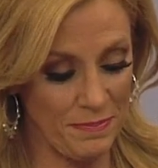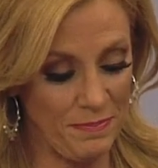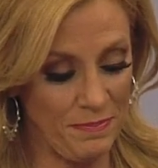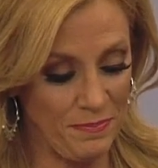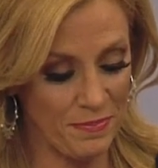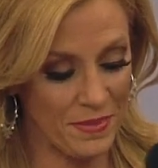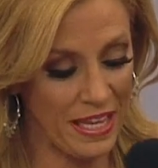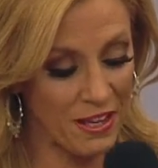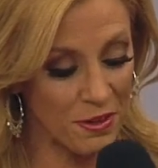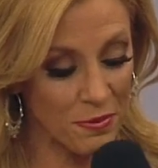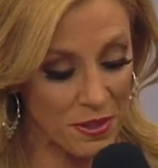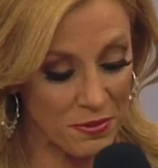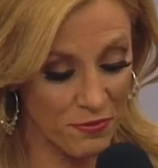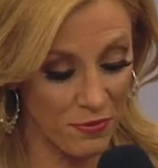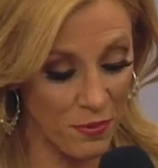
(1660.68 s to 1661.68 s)

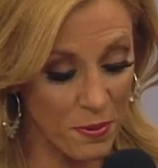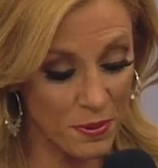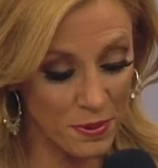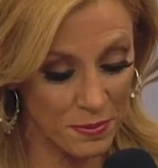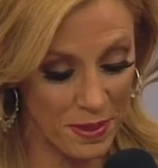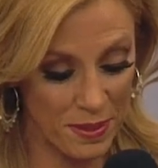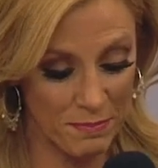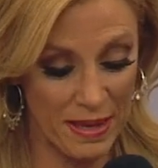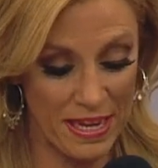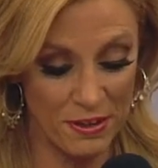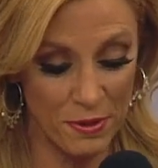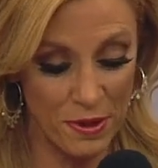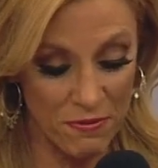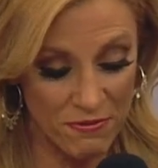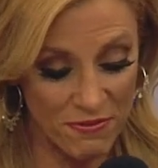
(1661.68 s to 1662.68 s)
Henry Ford went
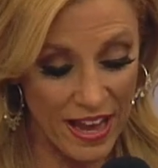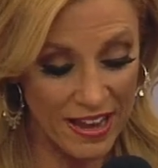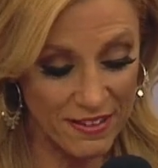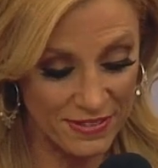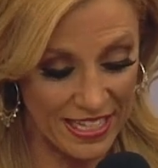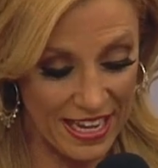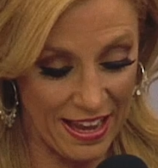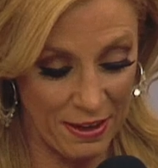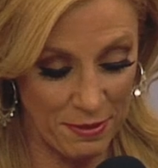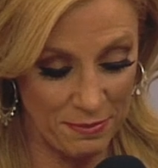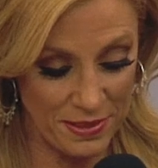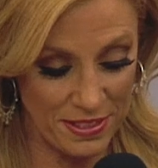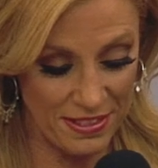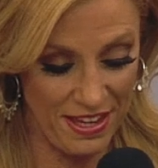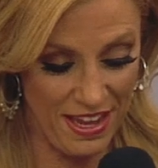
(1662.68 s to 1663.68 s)
bankrupt five
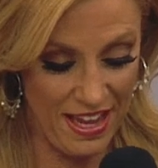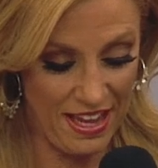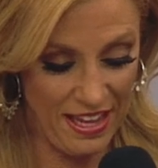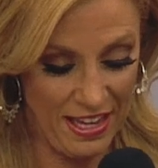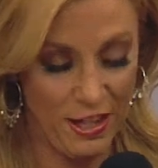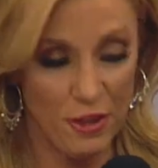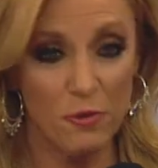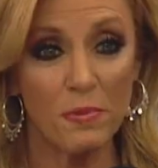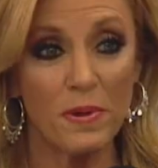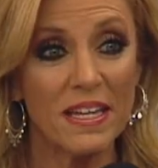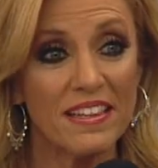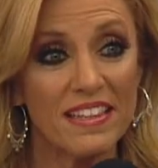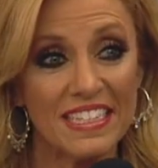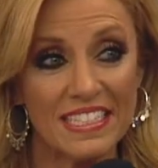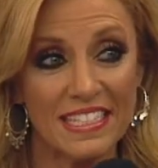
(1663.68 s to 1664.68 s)
times.
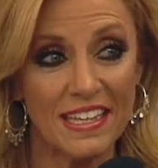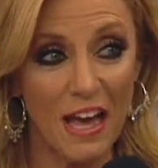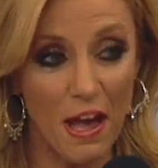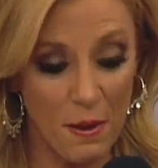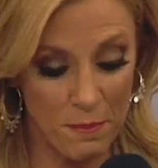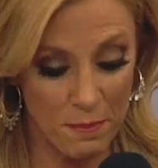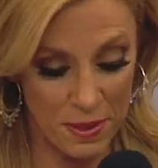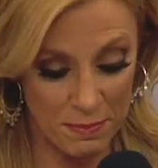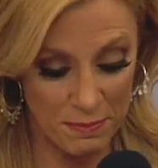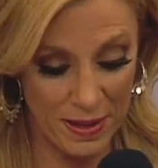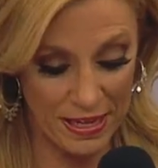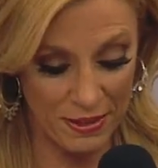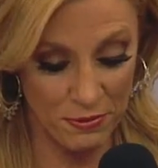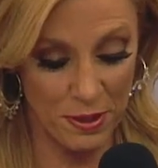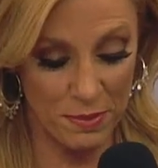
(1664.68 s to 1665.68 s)
Wrigley's Gum went
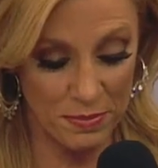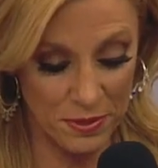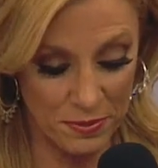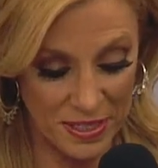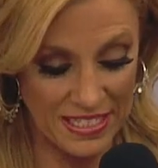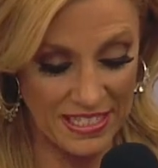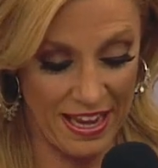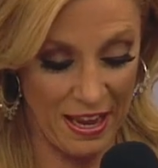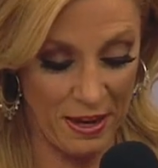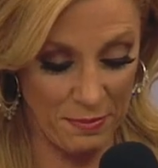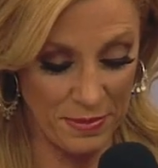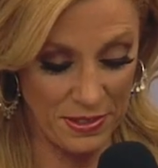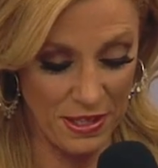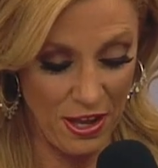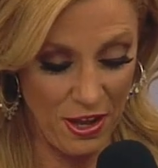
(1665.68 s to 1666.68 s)
bankrupt three
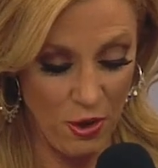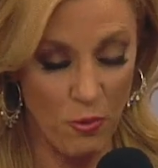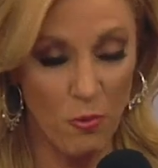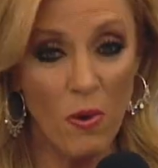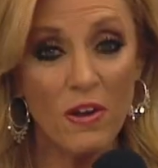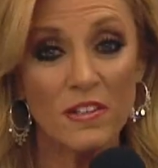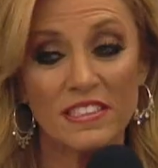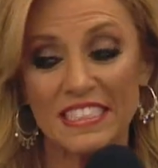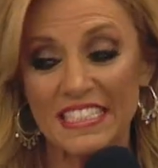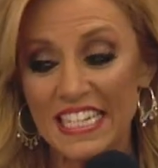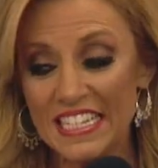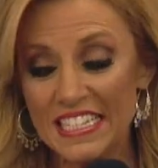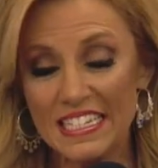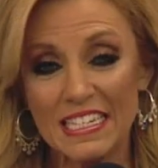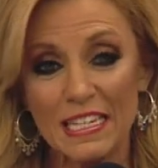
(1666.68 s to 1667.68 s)
times. Walt
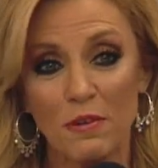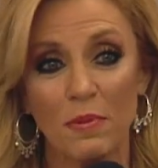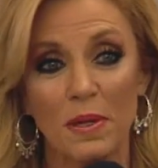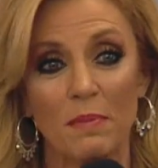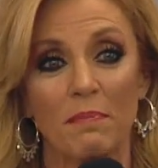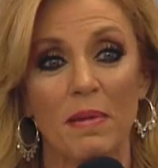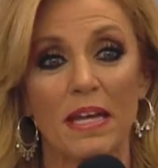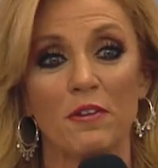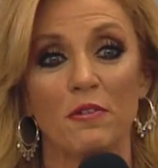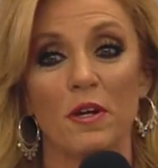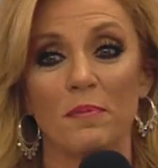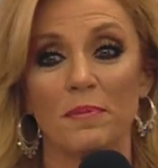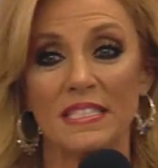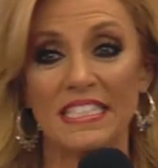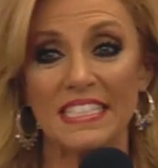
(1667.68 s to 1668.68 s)
Disney went
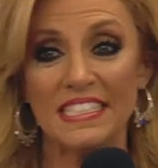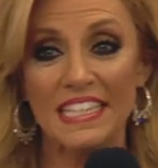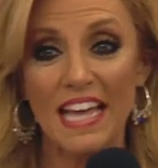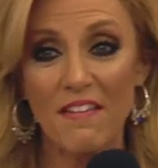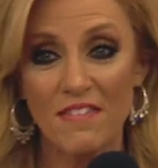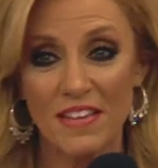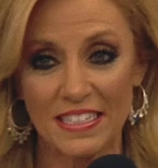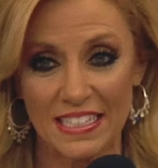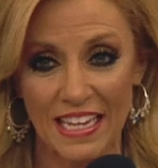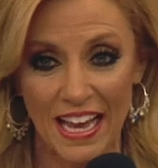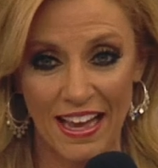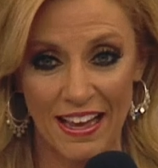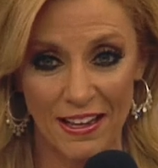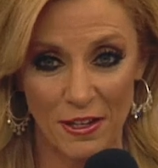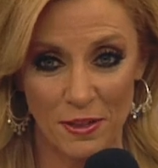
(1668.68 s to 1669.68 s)
bankrupt seven
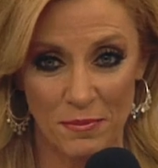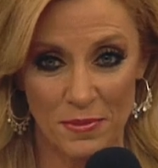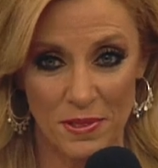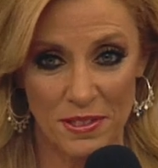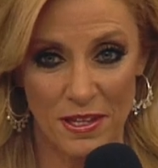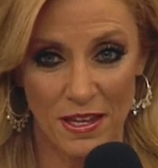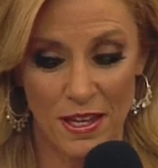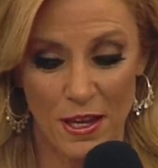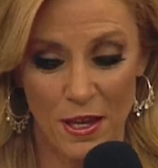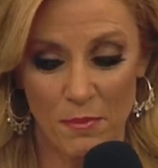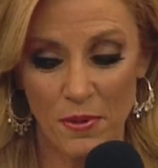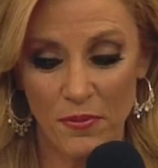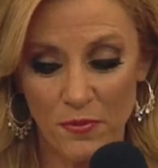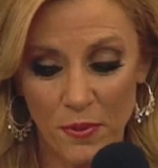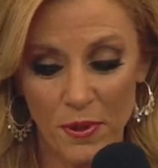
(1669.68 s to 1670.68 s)
times
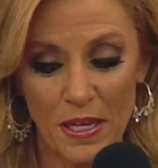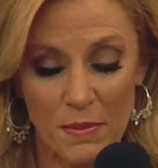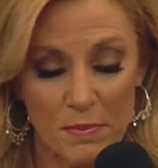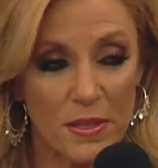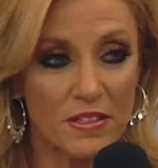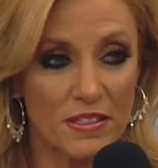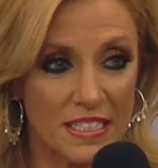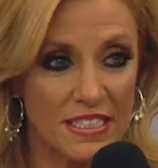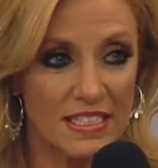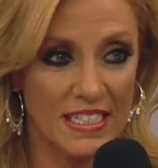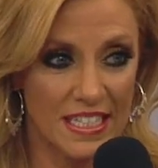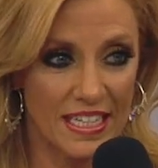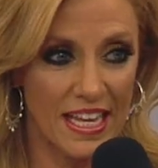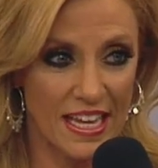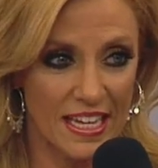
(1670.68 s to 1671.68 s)
before he built
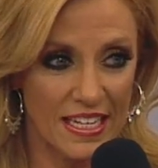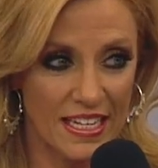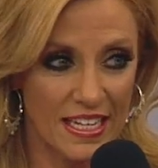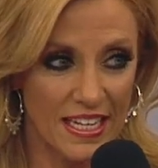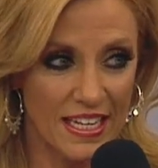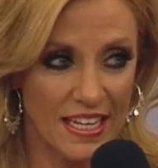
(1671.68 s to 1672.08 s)
Disneyland.